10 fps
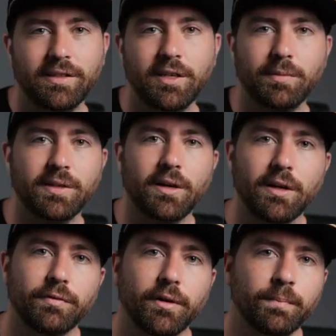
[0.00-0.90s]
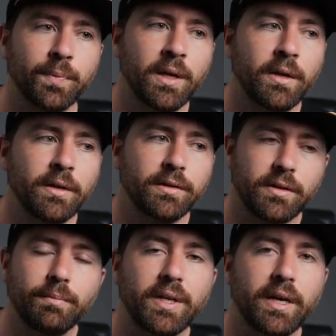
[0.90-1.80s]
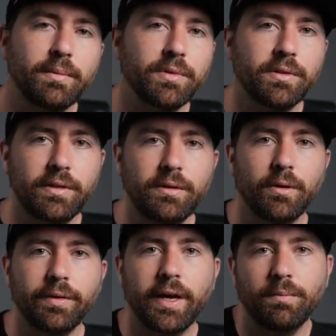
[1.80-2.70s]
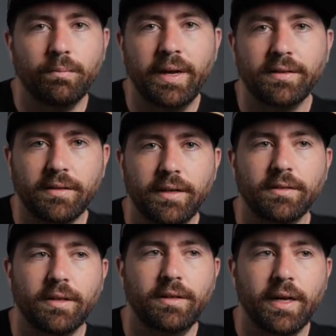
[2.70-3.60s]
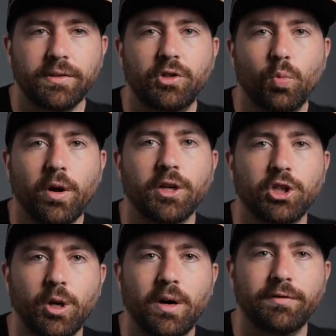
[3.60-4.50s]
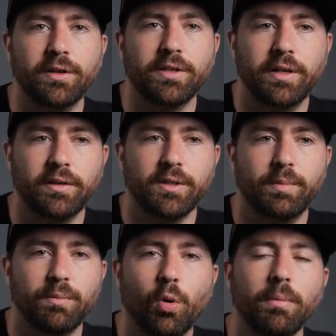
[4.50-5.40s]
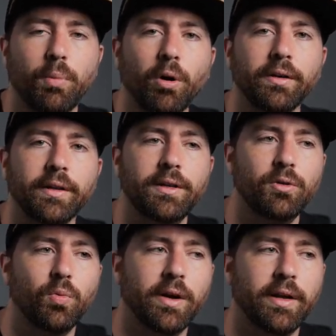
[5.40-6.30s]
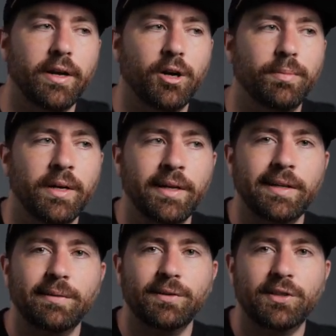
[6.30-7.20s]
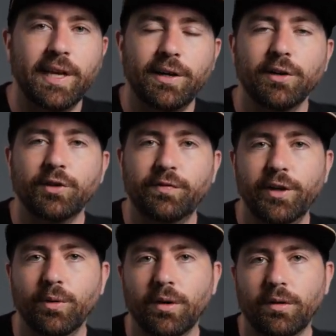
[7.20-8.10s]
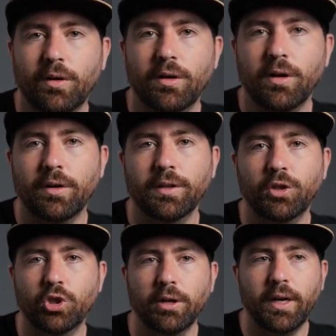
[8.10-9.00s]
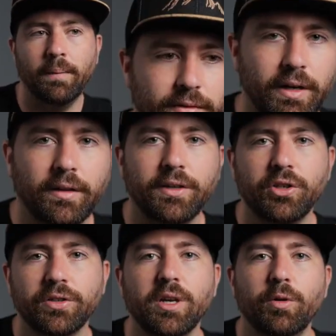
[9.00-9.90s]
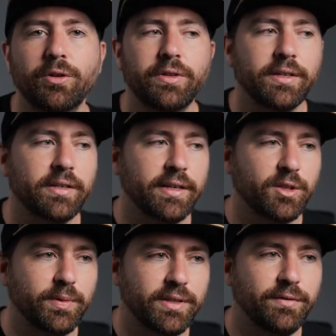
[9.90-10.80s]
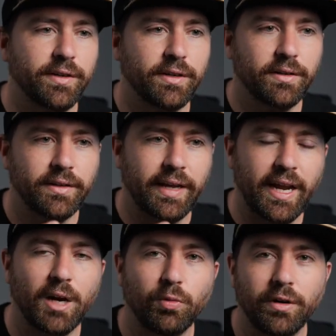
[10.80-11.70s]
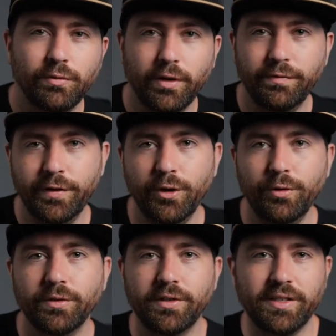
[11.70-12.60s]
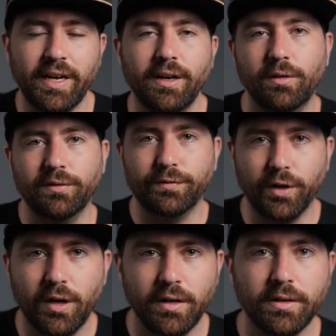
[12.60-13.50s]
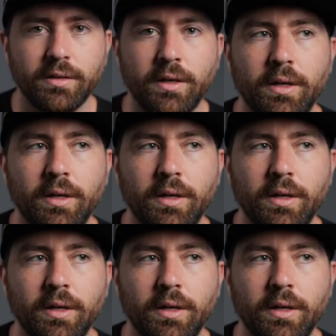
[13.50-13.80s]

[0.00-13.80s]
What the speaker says: a cinematographer? Sometimes, that makes sense. And yes, you want to show off your skills, but more importantly, you want to help take your viewer along on the journey. Unless you're someone who does like specific camera review style vlogs,